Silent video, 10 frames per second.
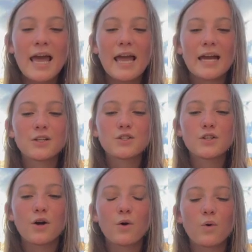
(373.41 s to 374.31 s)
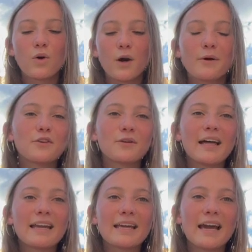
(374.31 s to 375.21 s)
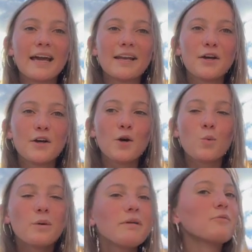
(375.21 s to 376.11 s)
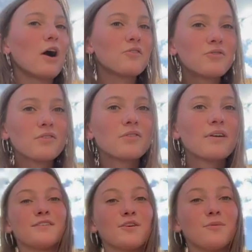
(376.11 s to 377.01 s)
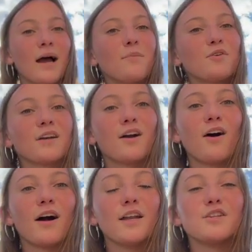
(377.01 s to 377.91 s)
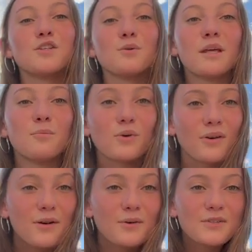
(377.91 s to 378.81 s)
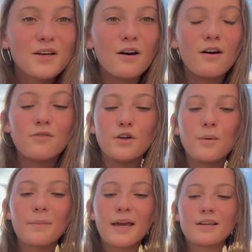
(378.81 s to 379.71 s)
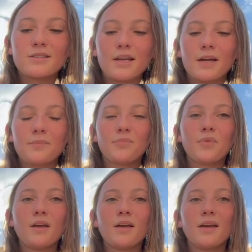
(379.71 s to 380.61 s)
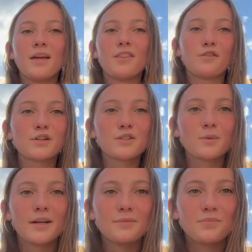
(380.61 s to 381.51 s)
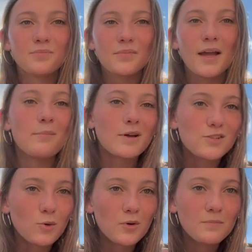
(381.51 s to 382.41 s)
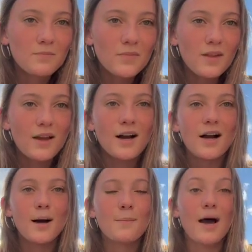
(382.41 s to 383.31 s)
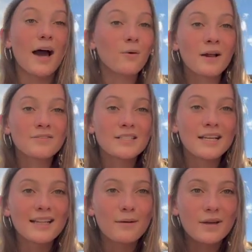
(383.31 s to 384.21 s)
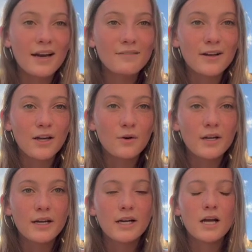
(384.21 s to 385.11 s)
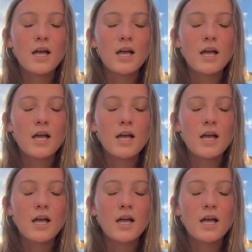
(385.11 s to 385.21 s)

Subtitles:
And so going through that again would be rough. And so now moving on to the pros of UMKC. The first one, med school. I don't have to take the MCAT if I go here,